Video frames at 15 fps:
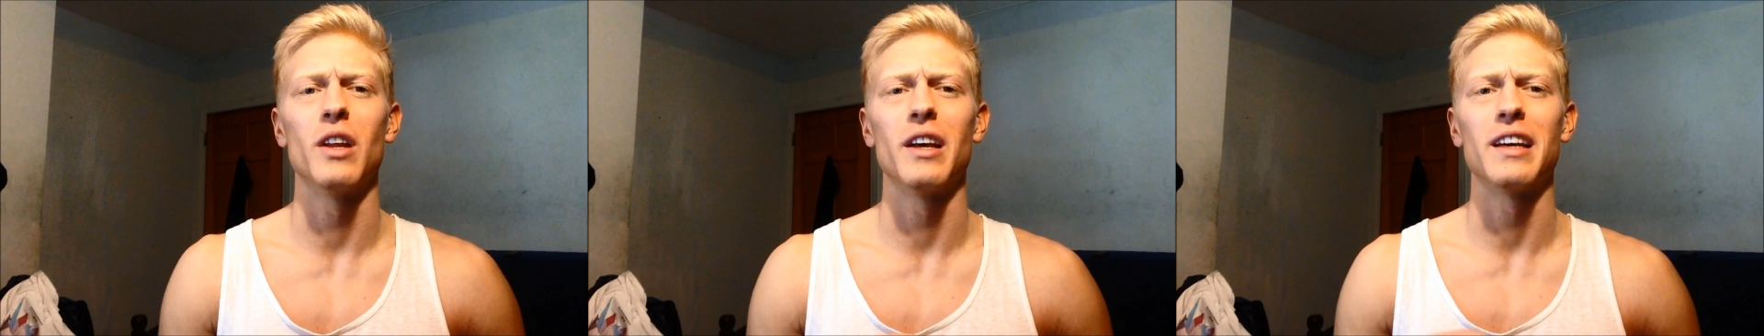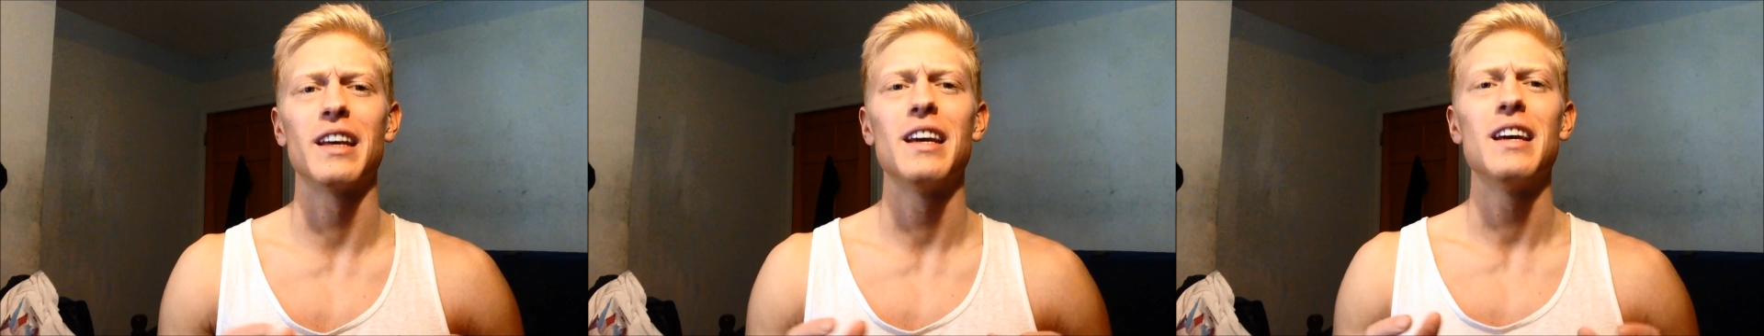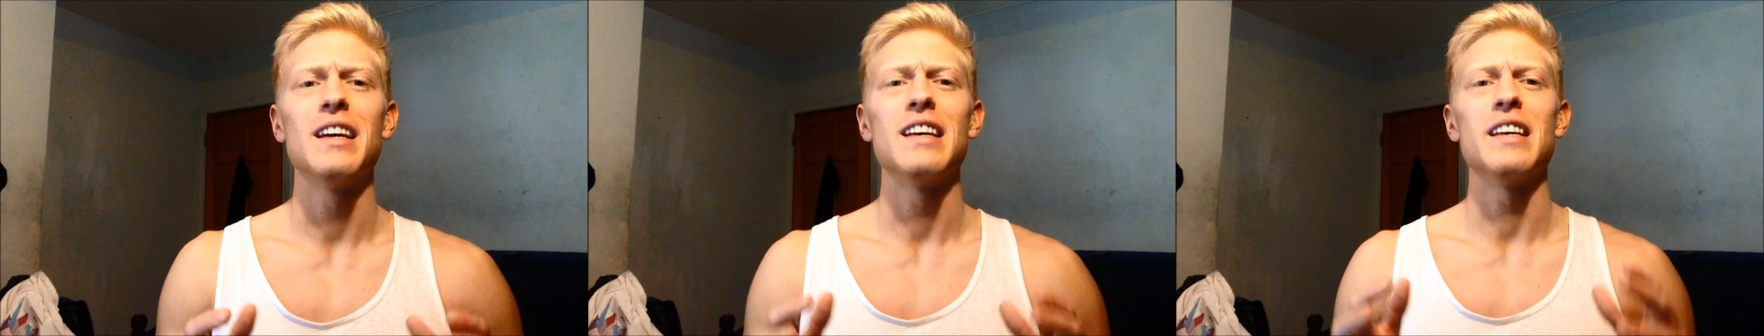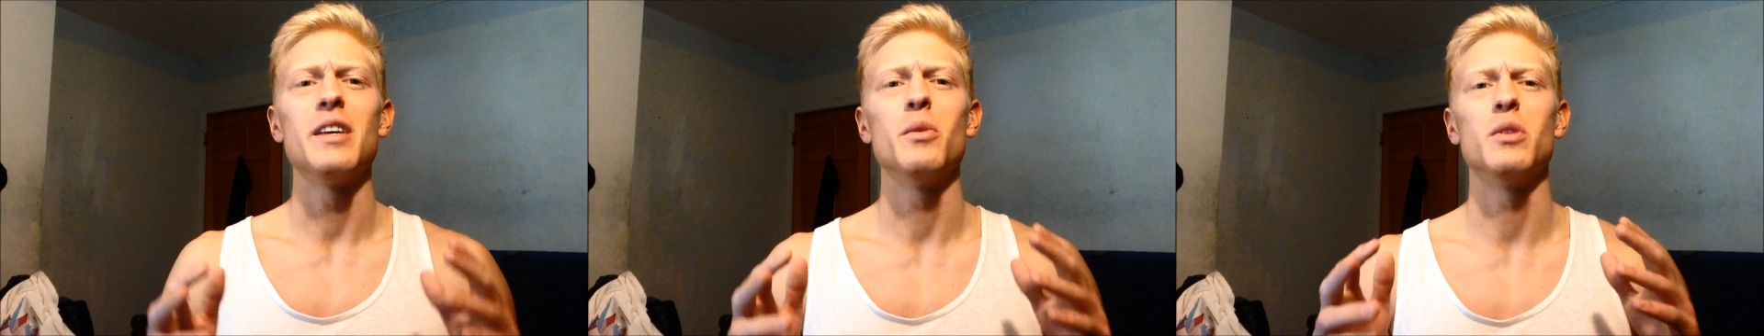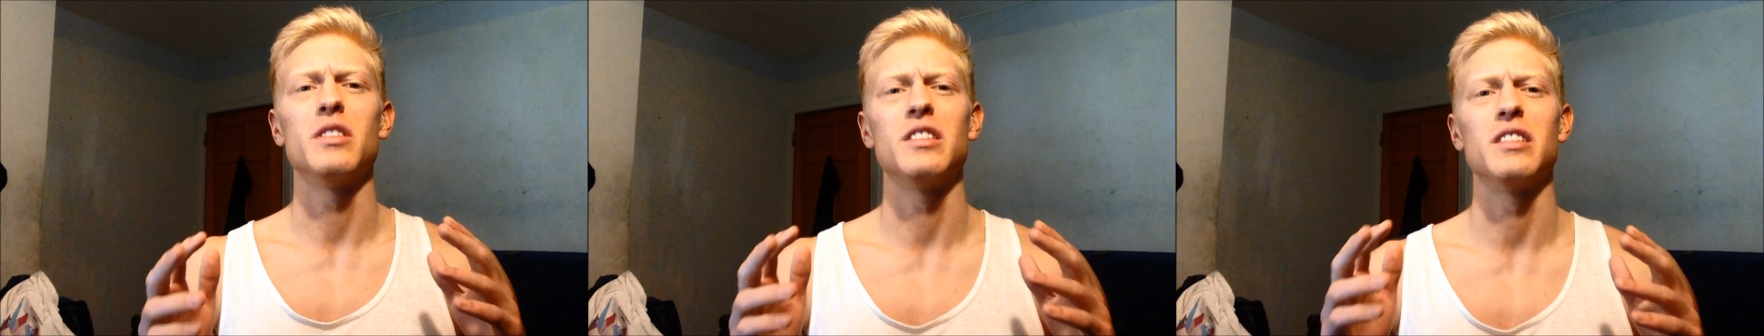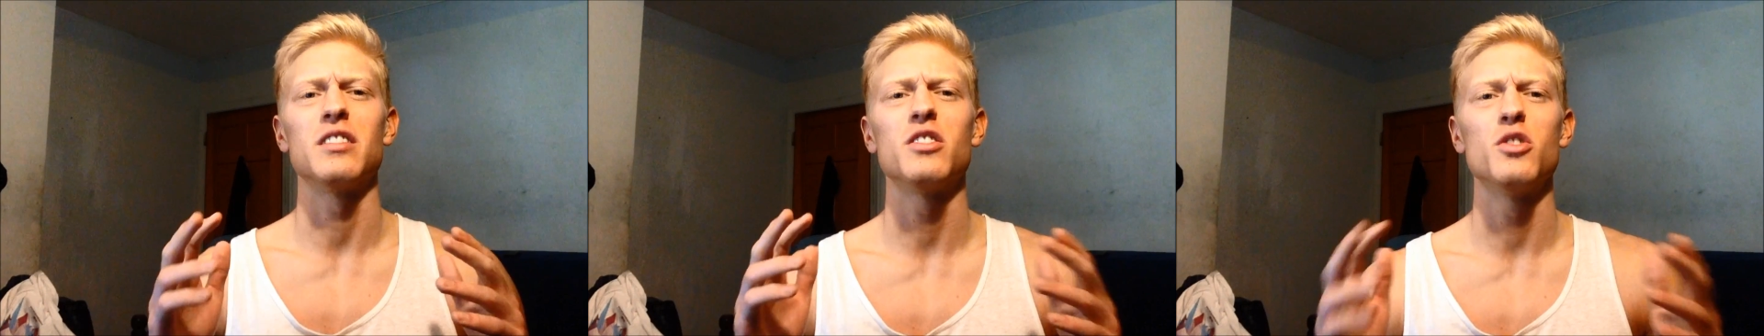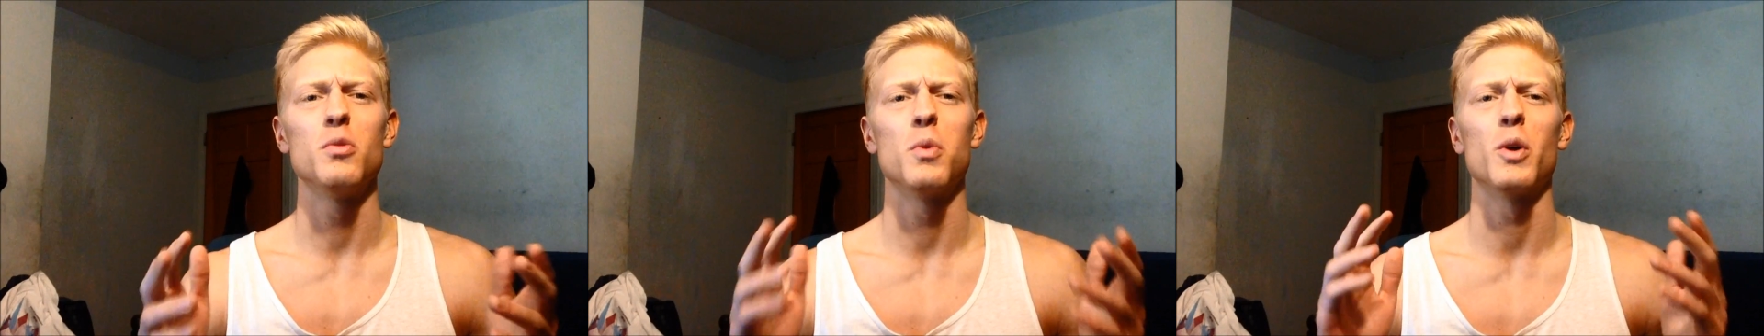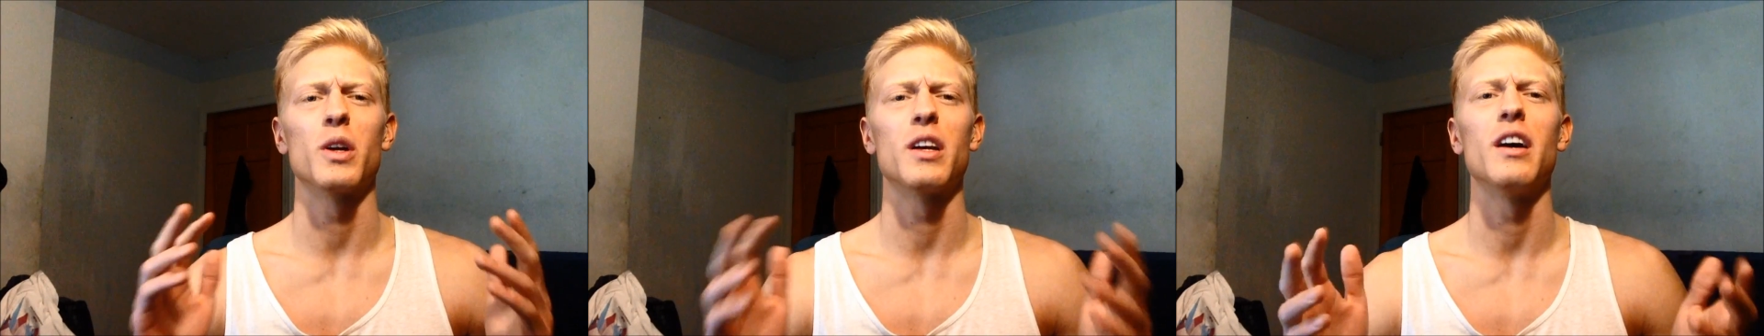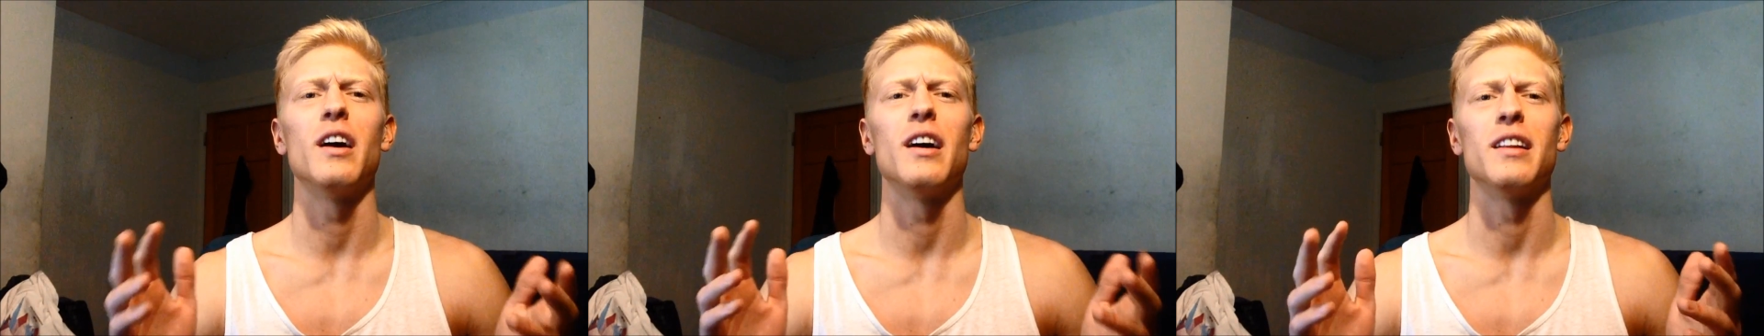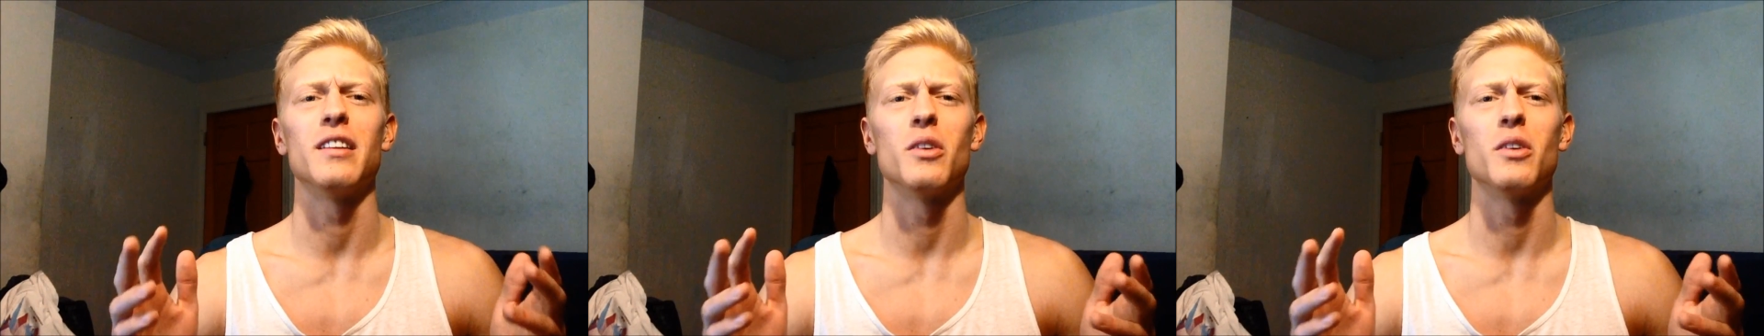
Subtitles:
Like, he was just super cut.